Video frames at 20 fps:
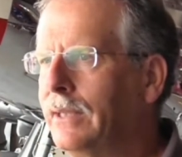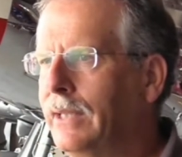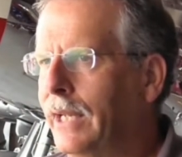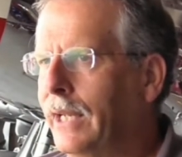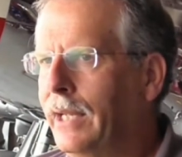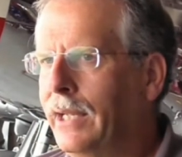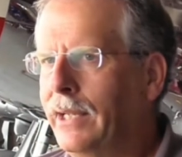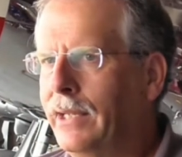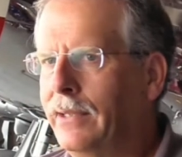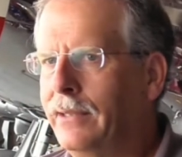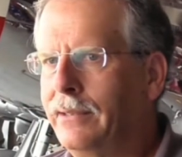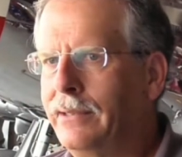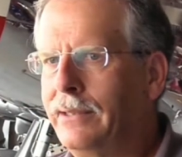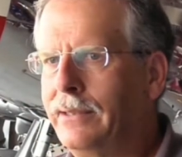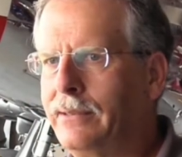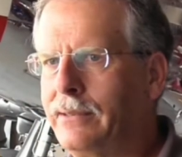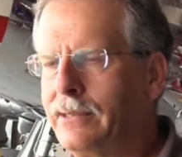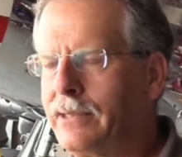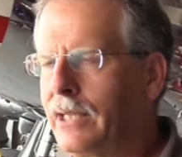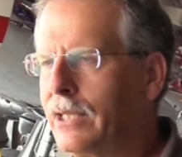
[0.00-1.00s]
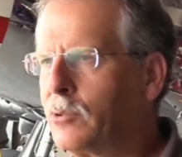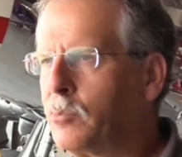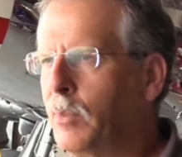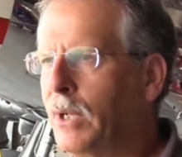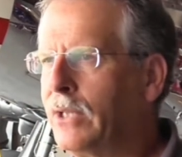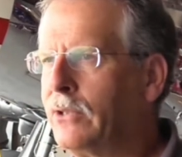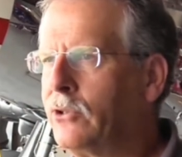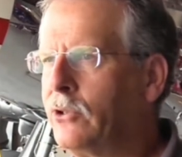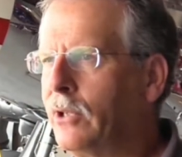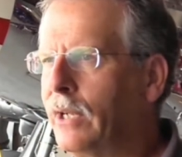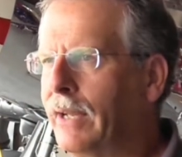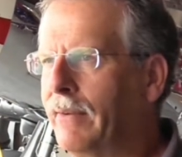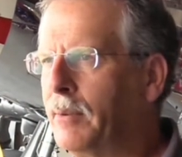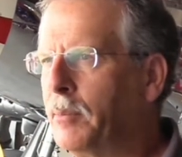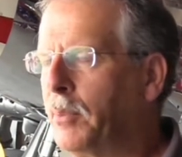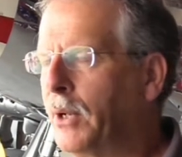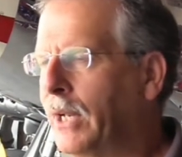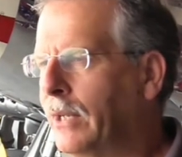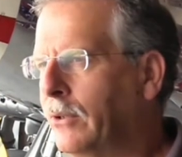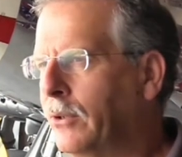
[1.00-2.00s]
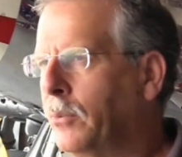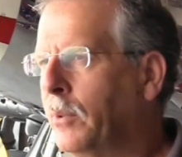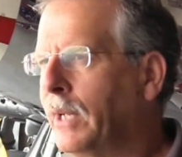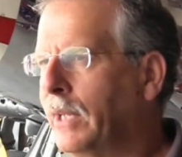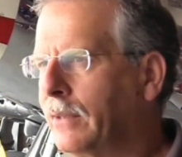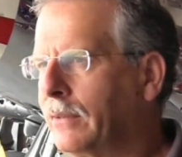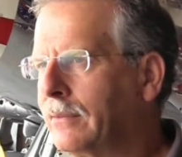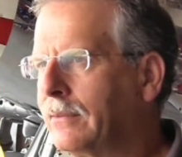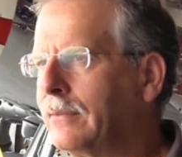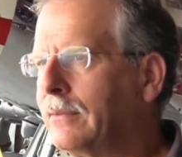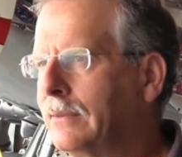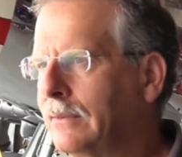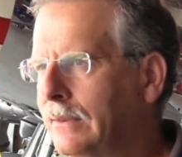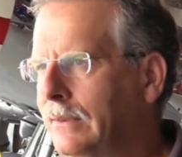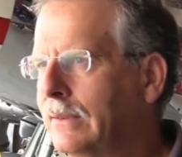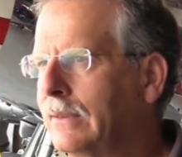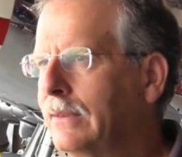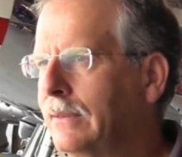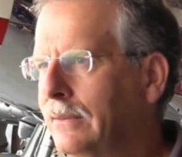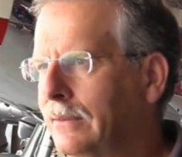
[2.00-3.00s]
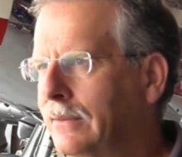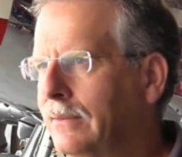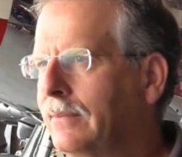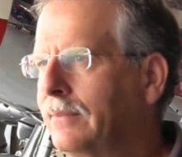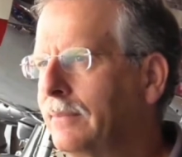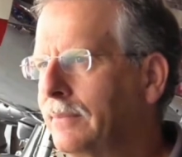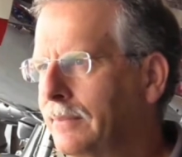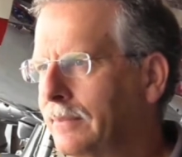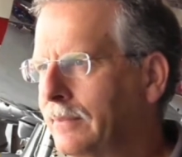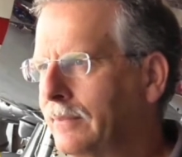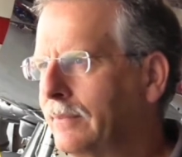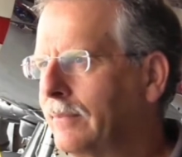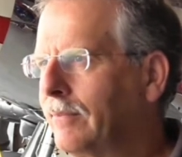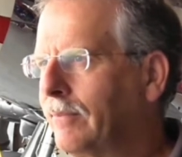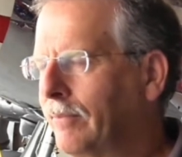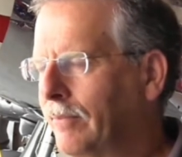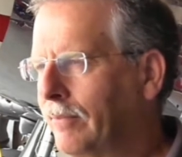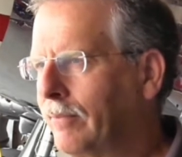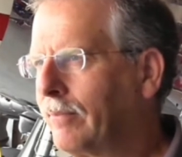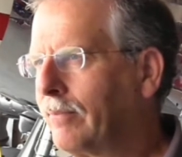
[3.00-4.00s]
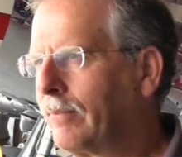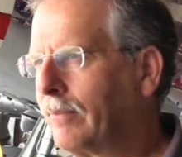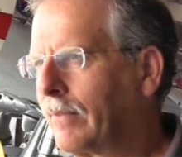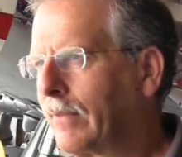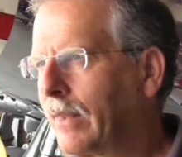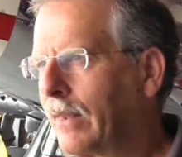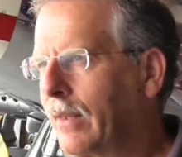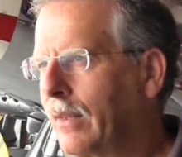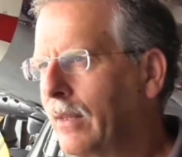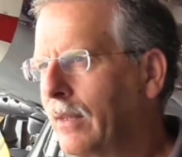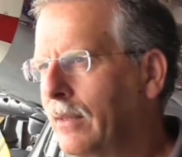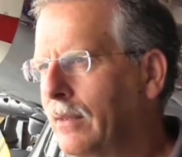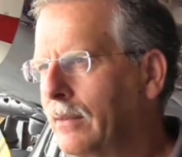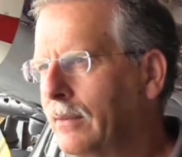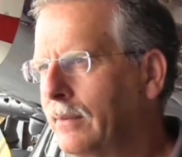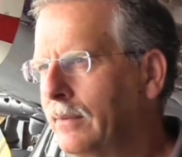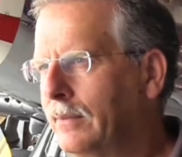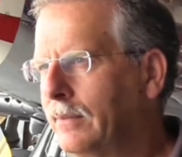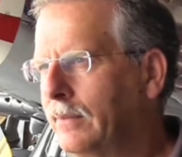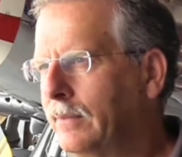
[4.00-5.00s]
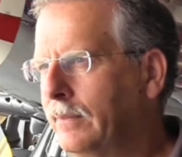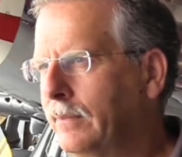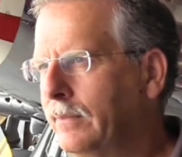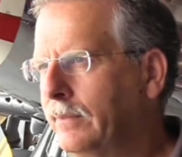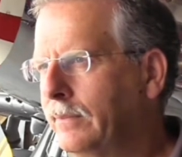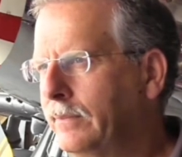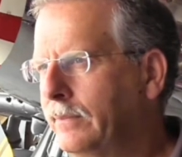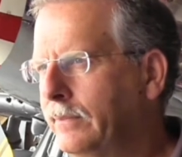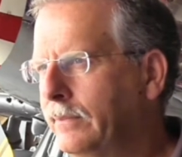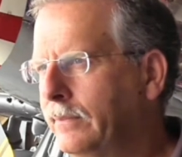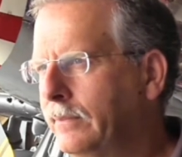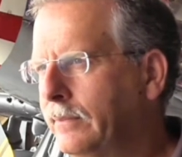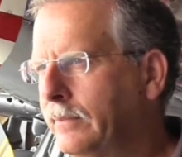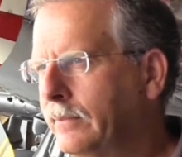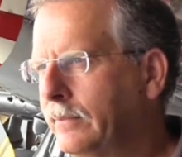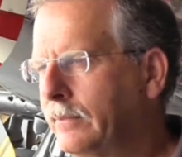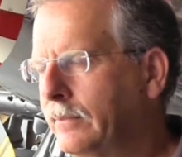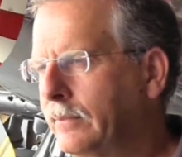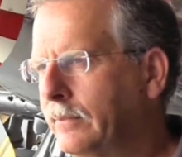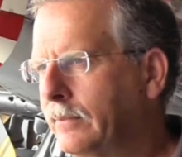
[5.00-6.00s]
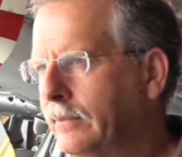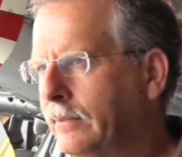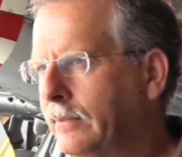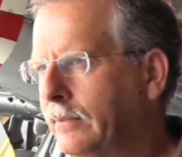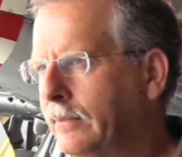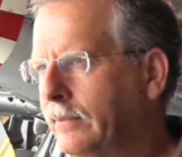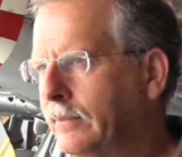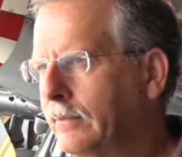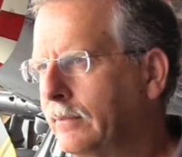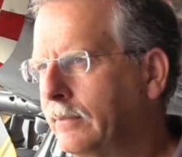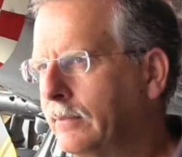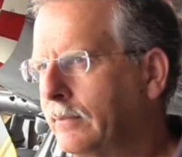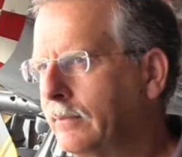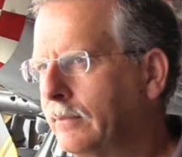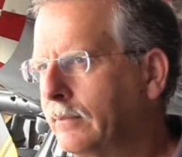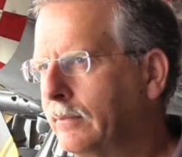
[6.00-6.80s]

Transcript: and in six months you have a brand new wing. Interesting. Which are the most difficult to fly?